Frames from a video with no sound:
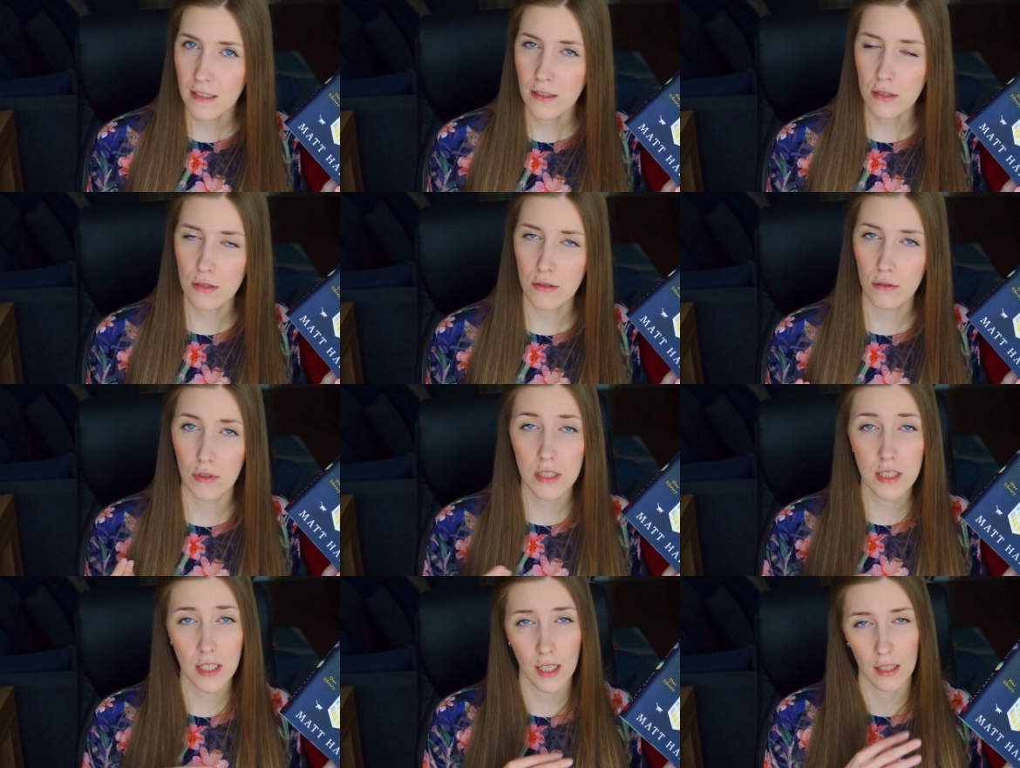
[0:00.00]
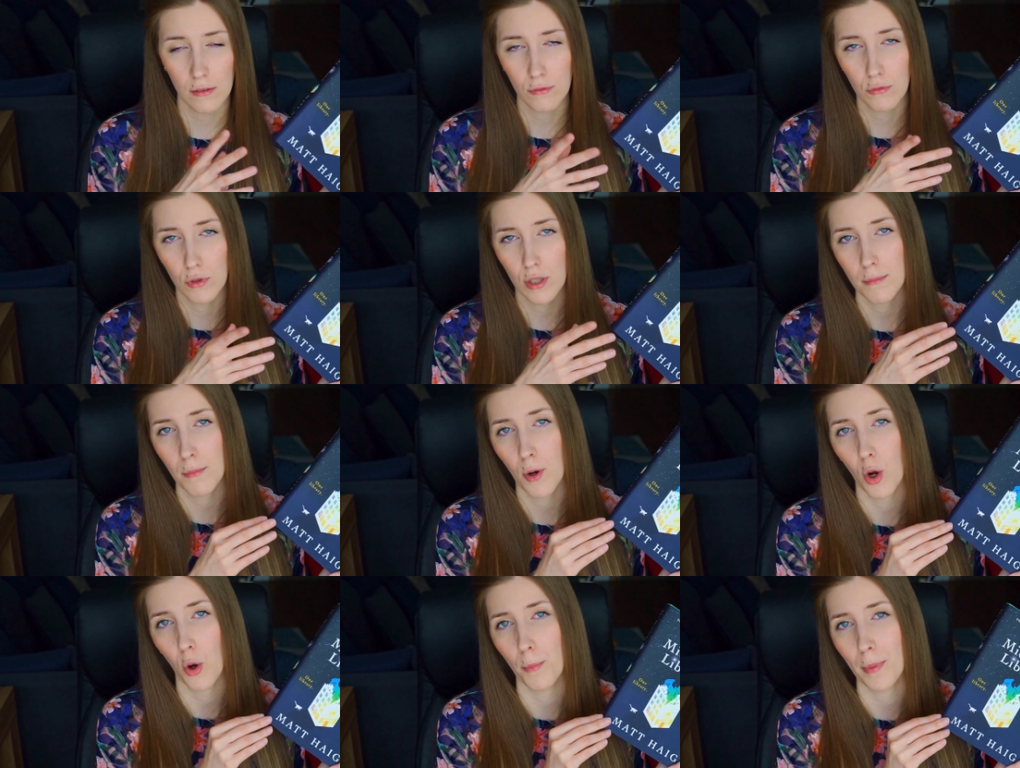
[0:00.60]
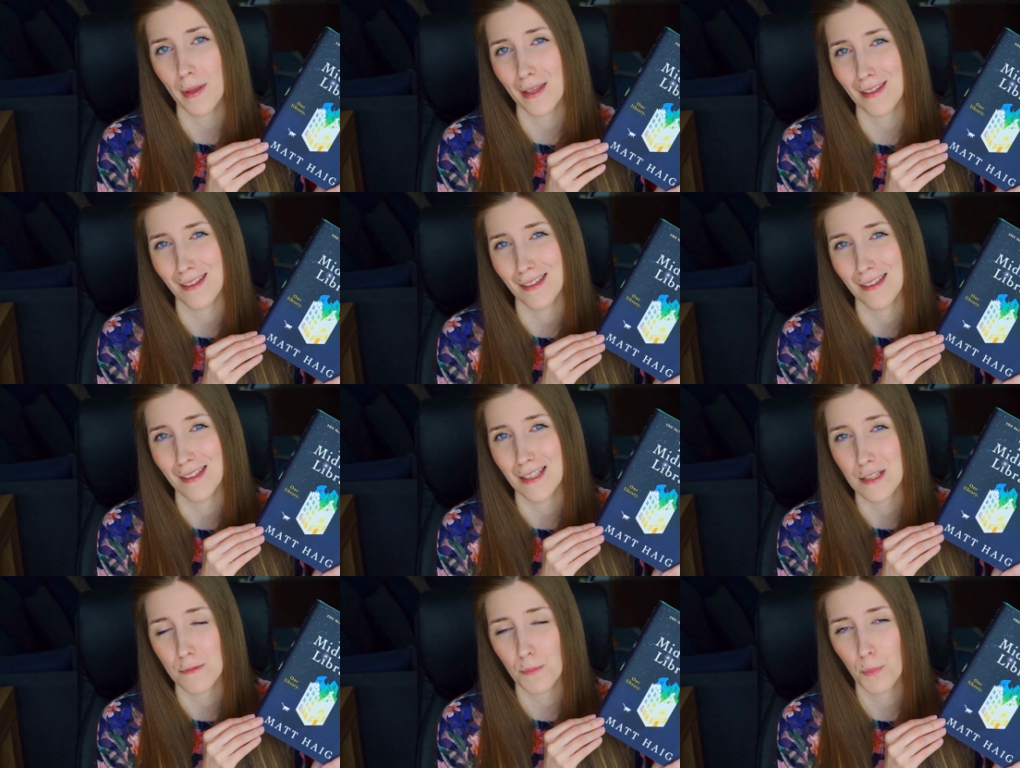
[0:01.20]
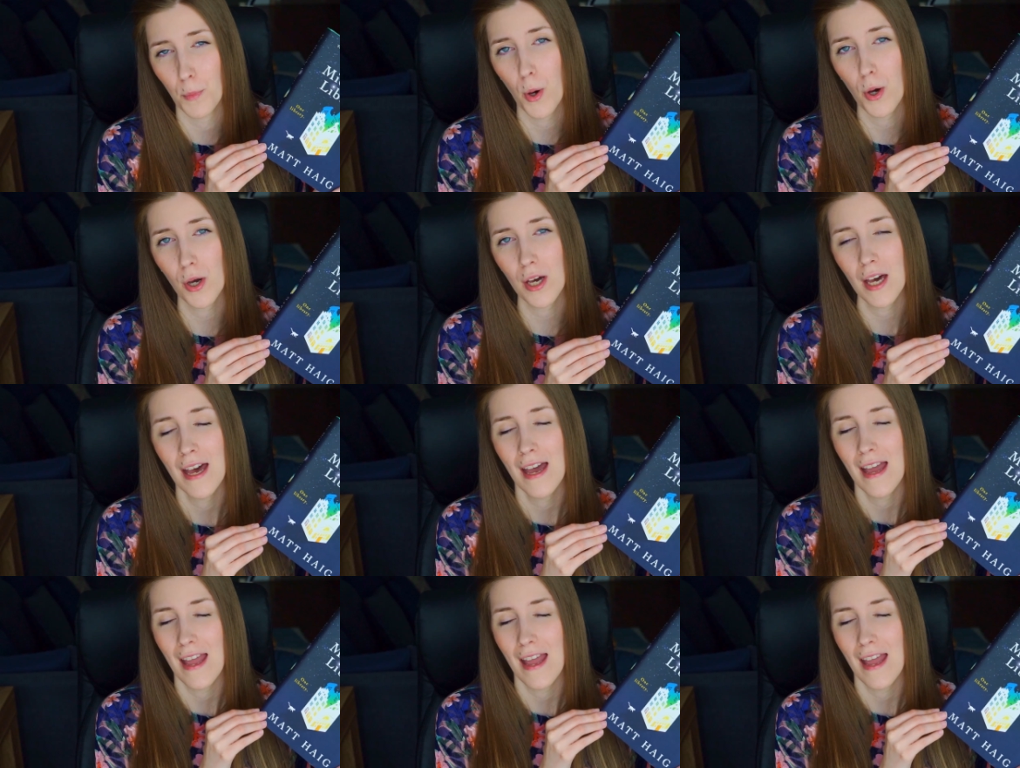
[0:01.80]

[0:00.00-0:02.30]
So that's kind of what I'm hoping in this book.